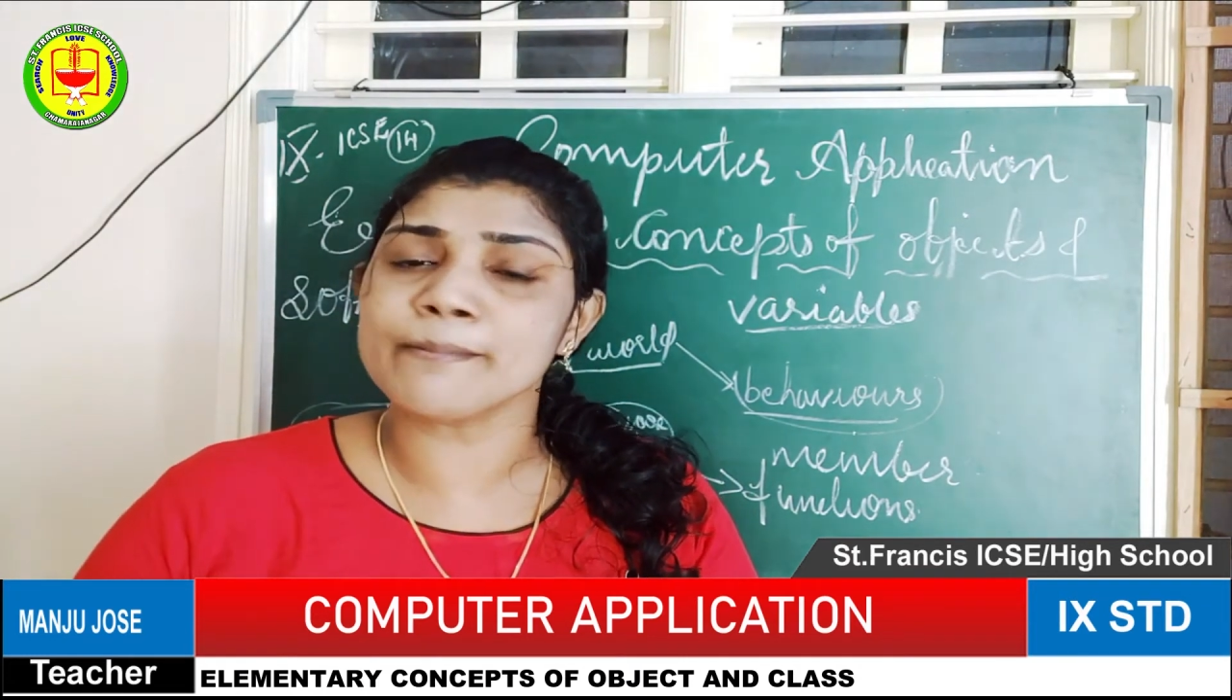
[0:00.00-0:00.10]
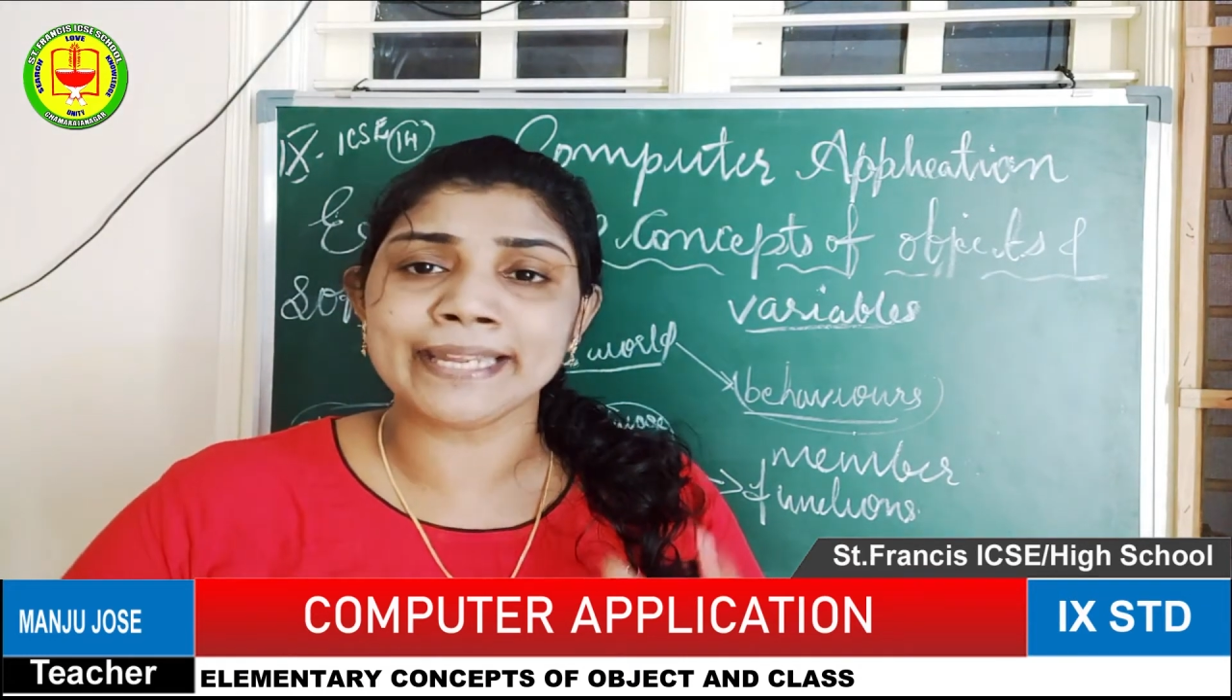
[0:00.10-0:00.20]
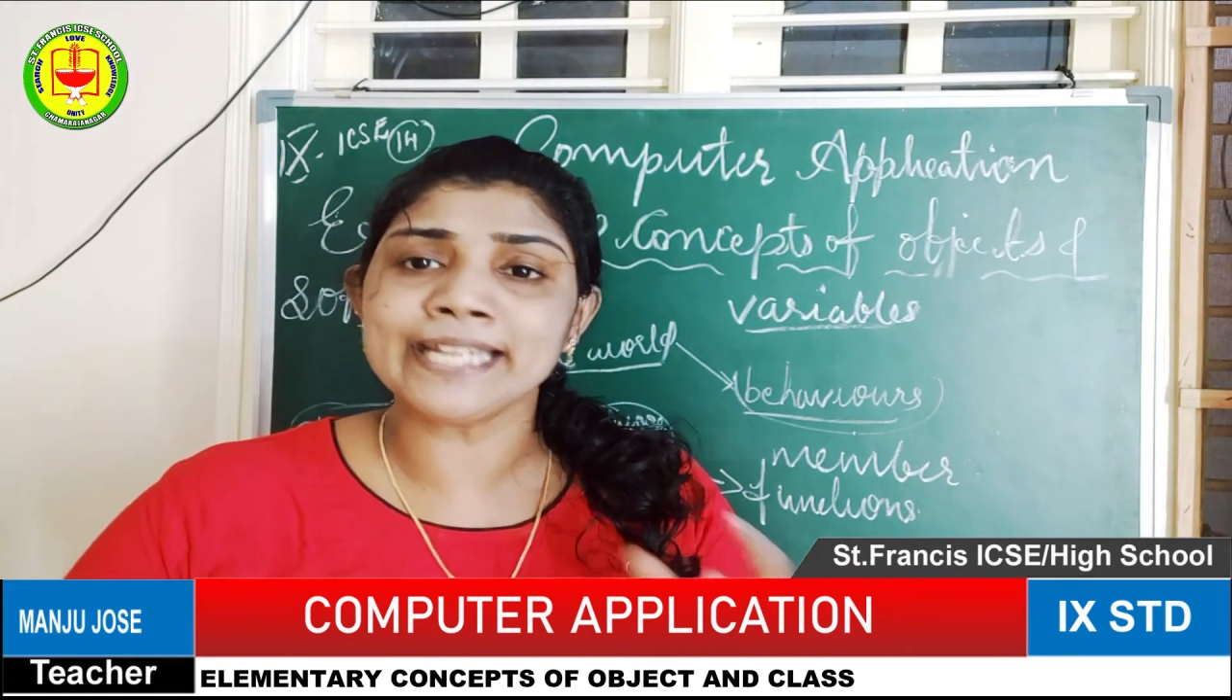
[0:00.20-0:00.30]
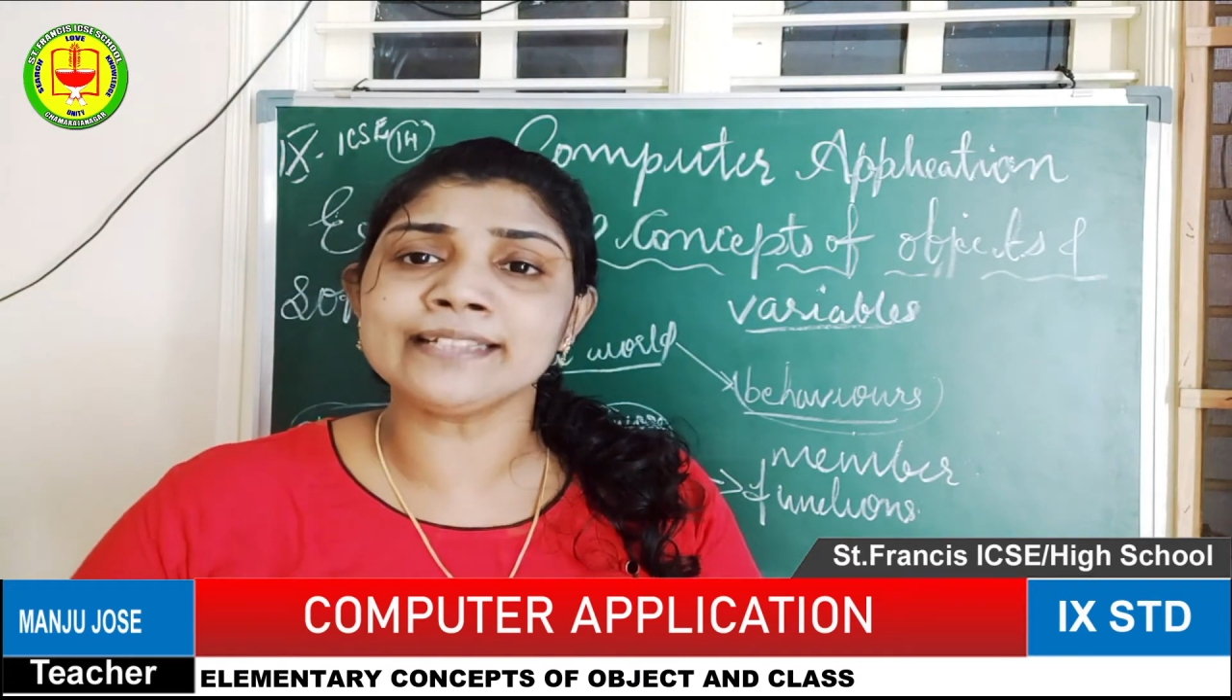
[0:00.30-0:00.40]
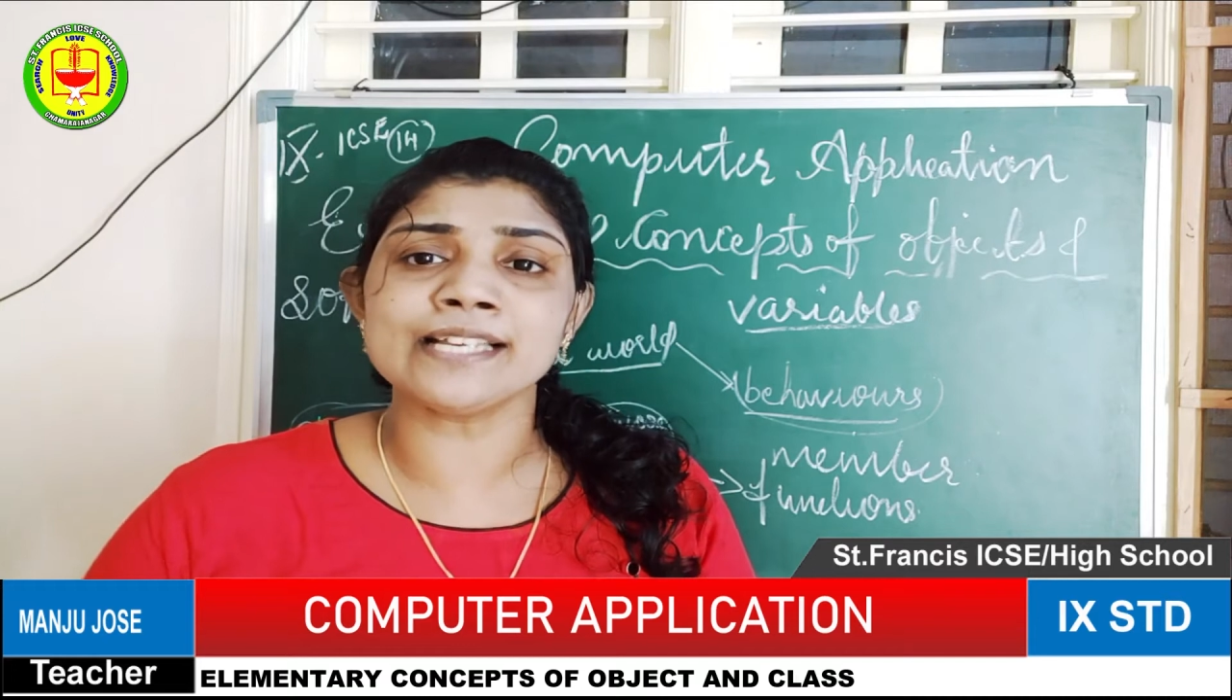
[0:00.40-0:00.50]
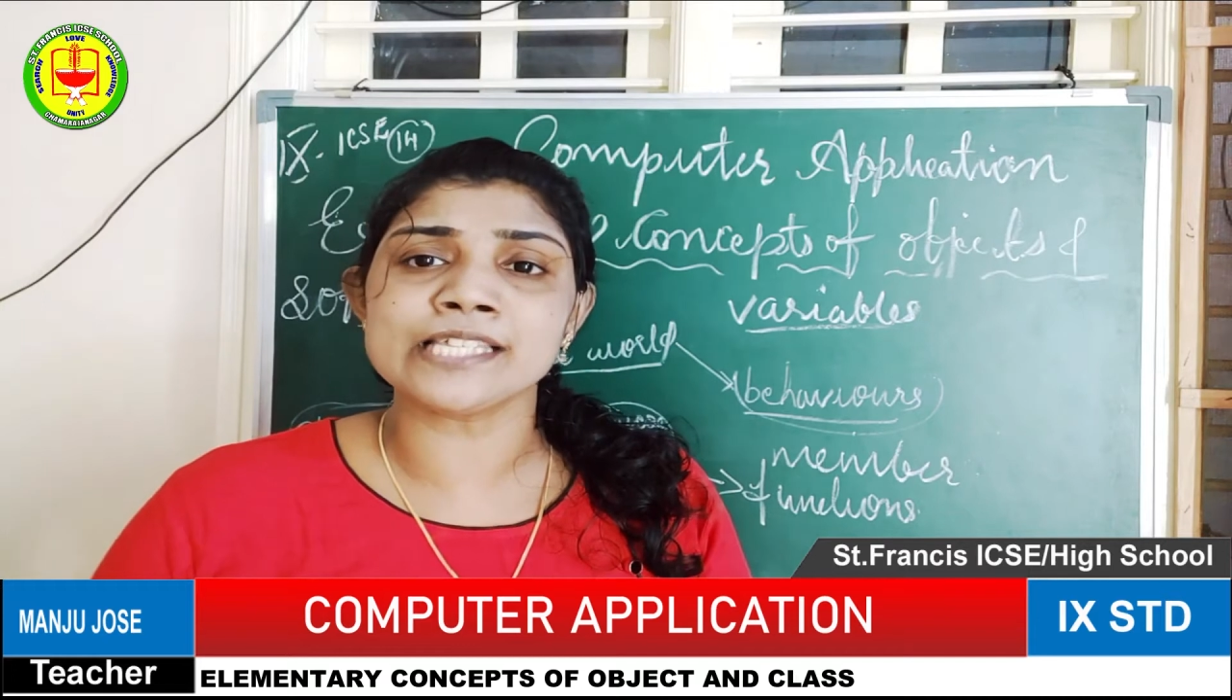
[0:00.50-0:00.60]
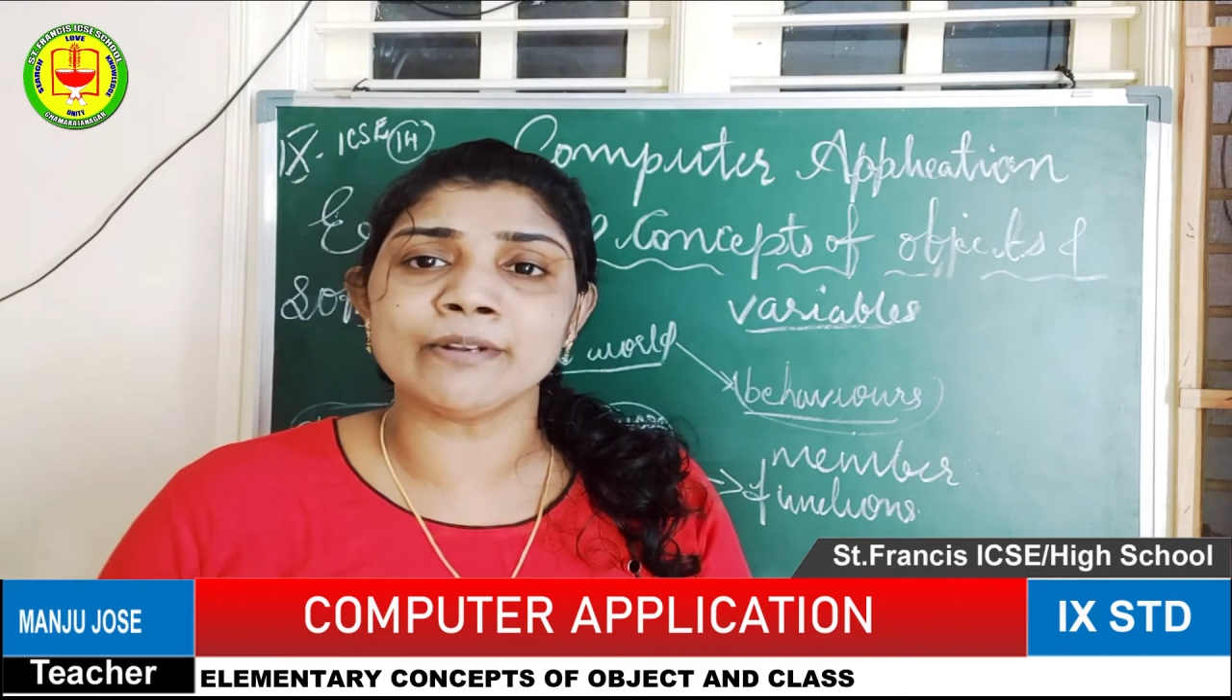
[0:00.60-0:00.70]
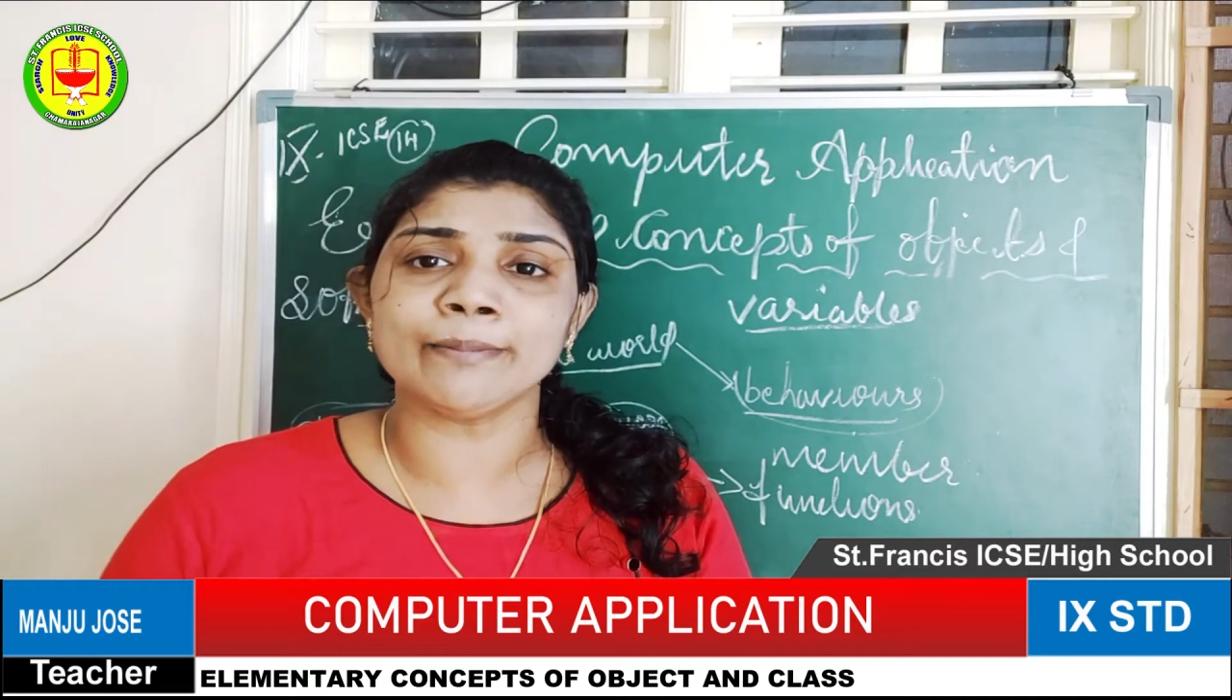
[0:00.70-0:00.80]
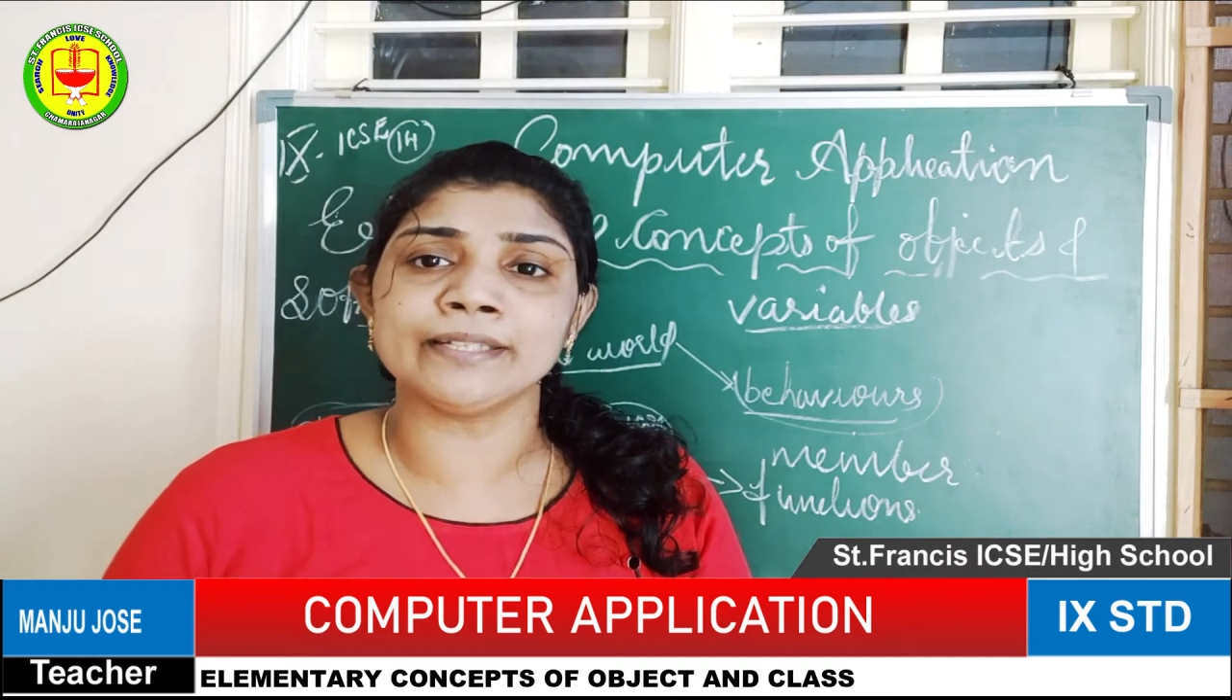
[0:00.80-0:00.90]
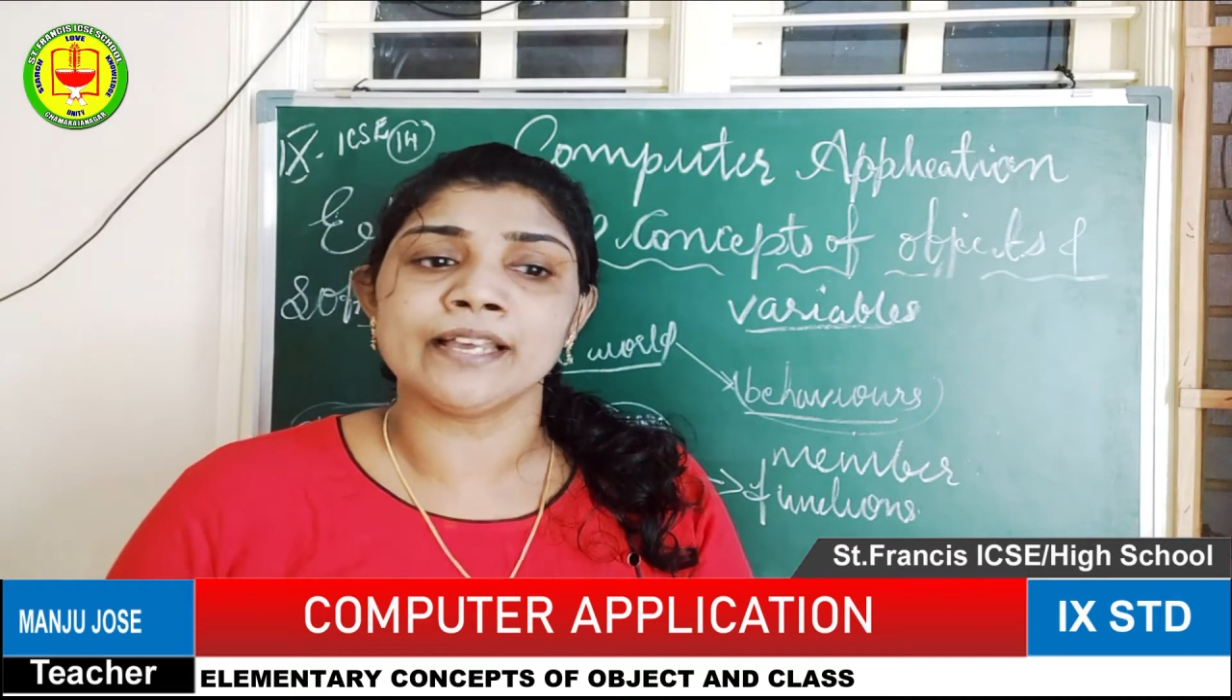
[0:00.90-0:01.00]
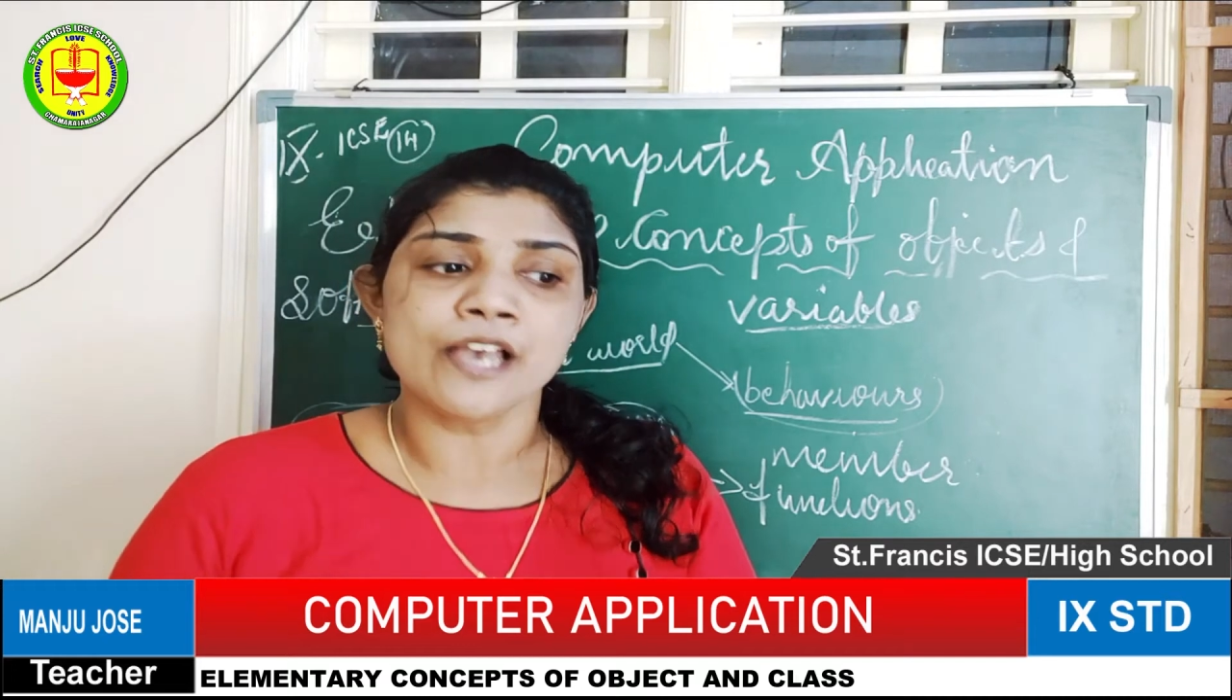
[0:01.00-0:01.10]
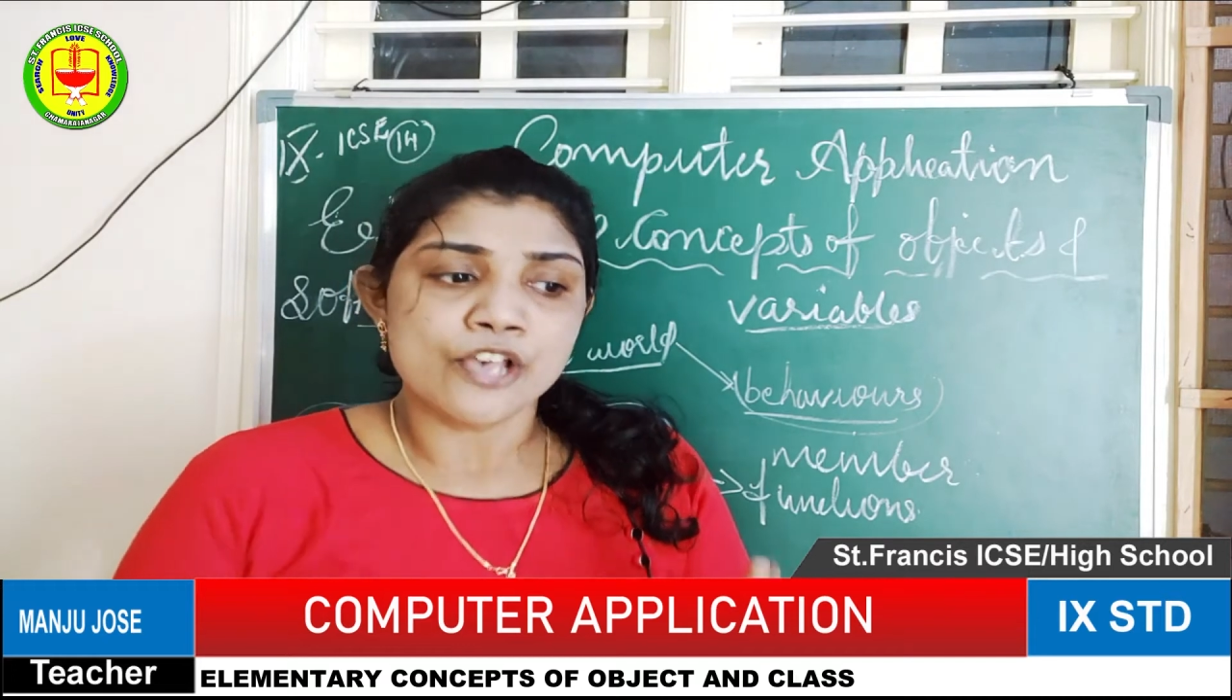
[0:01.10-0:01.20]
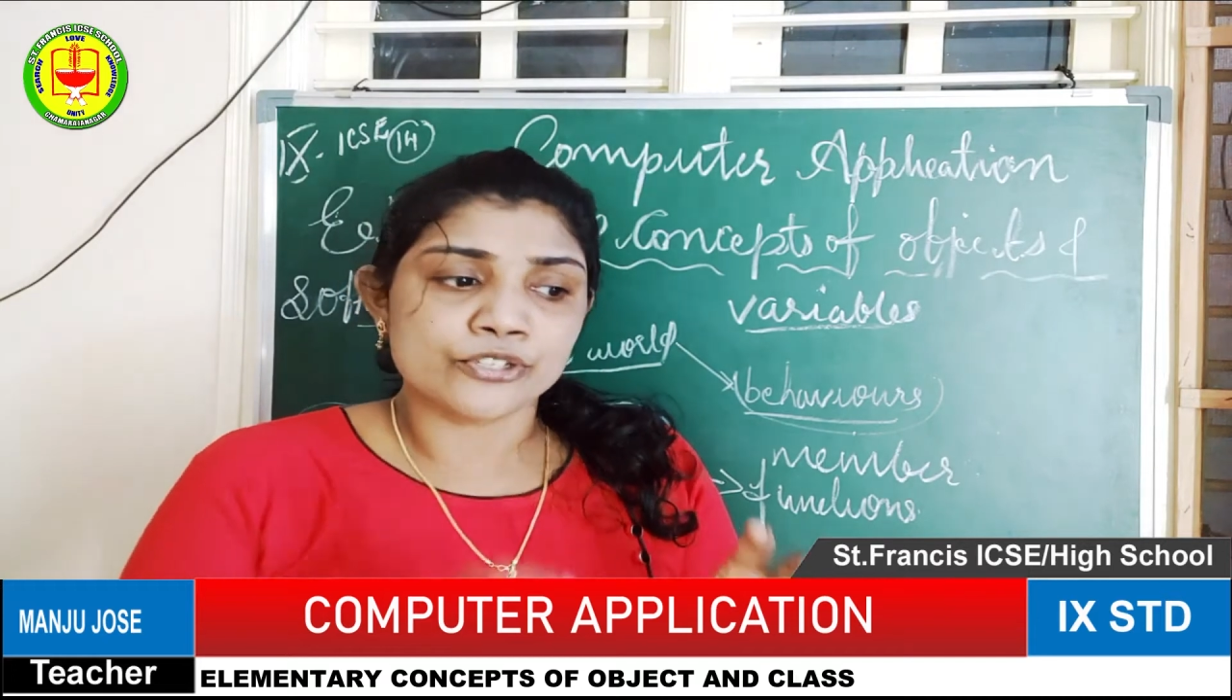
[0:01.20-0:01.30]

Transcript: many things will be there.